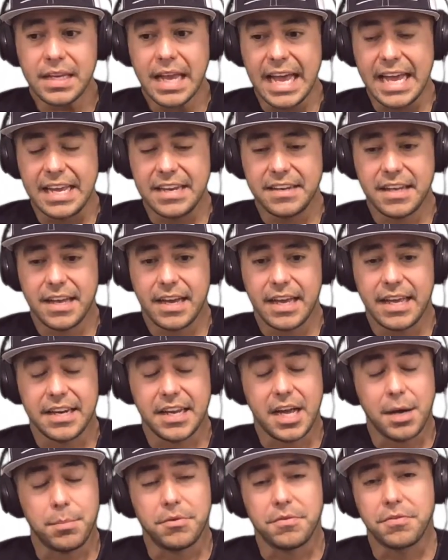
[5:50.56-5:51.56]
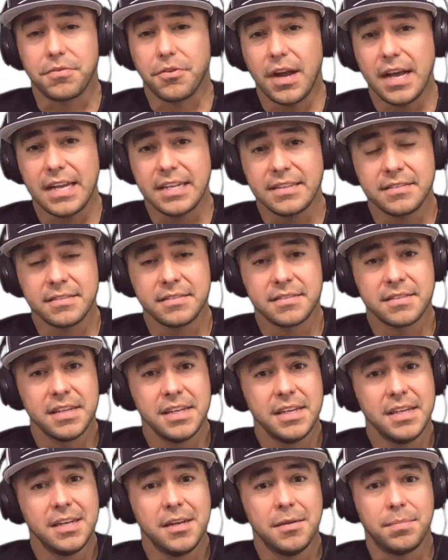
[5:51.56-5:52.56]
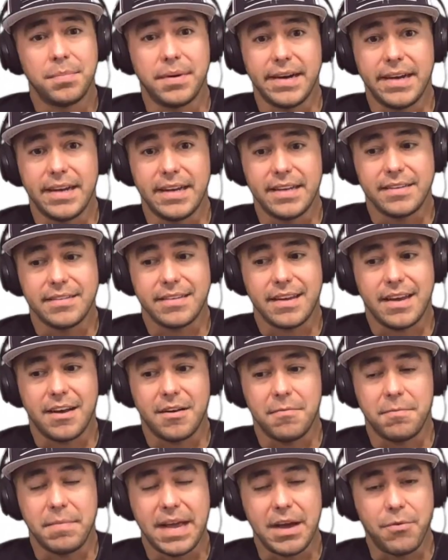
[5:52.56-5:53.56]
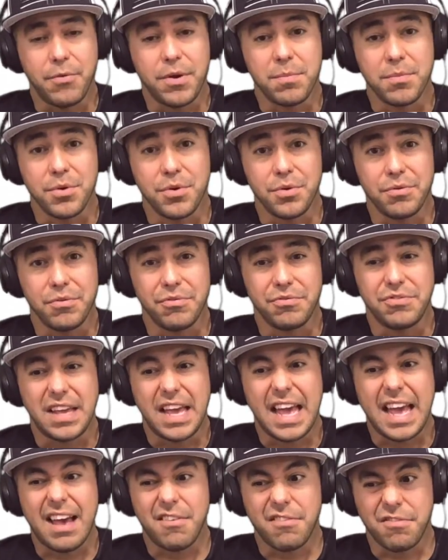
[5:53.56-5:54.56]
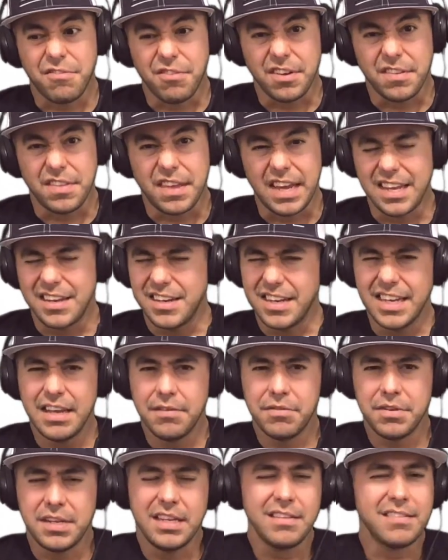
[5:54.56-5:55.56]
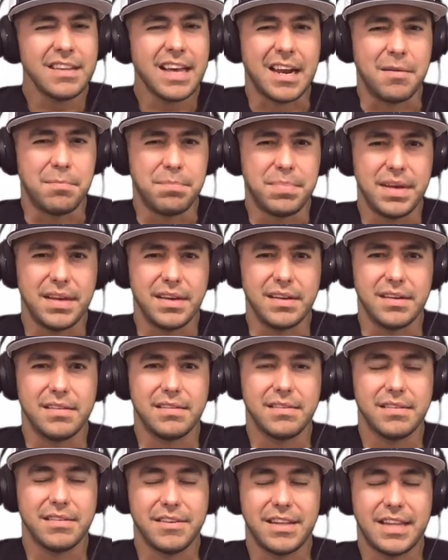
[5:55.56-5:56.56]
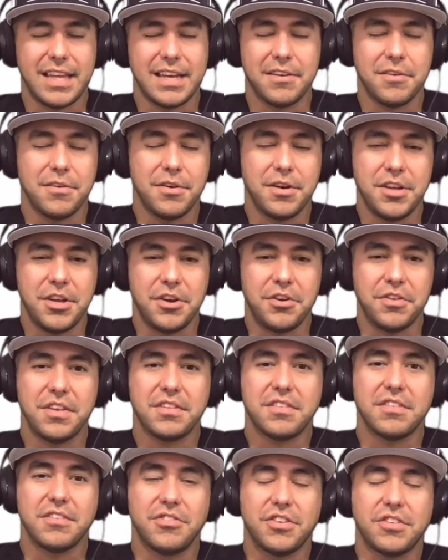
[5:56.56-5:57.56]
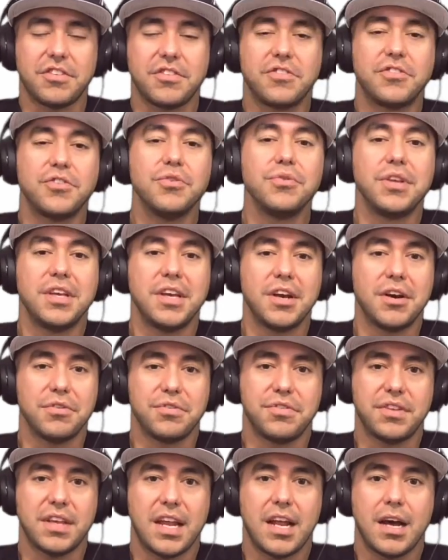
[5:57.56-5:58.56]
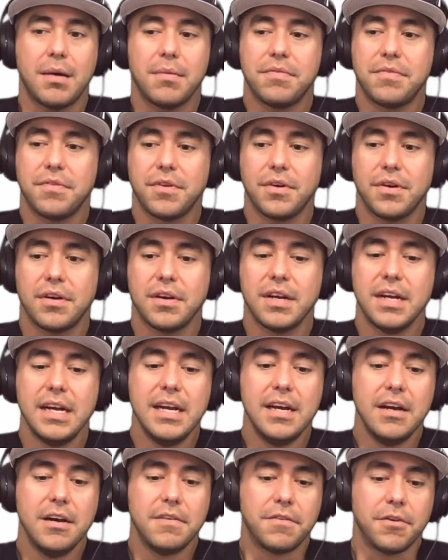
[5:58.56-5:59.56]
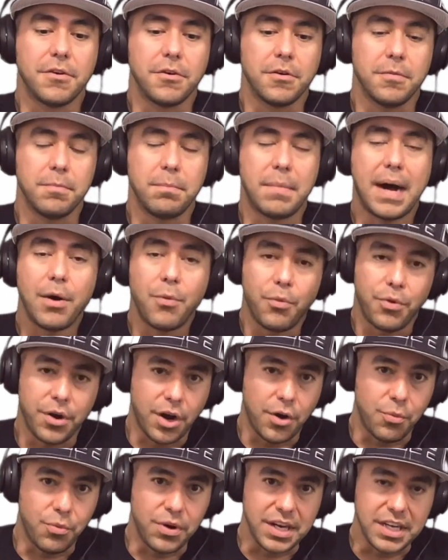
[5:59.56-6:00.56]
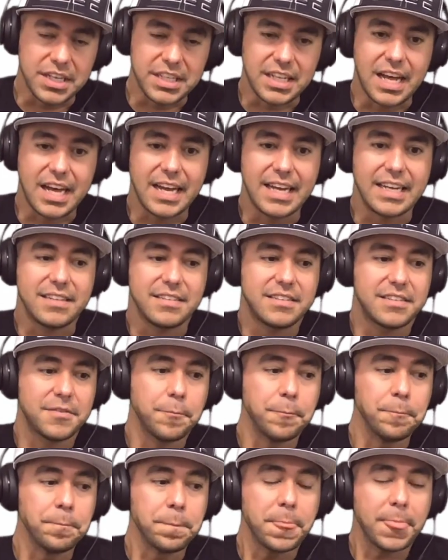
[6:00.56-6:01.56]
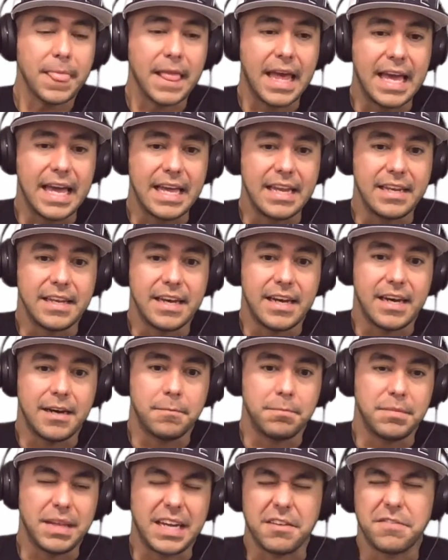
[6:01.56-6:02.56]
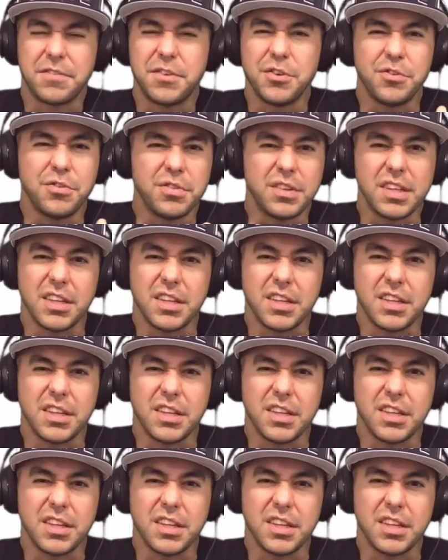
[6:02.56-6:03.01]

and a couple friends. But, we moved everything. And given it's not a big, this is just a studio set up for my one-on-one clients and like a few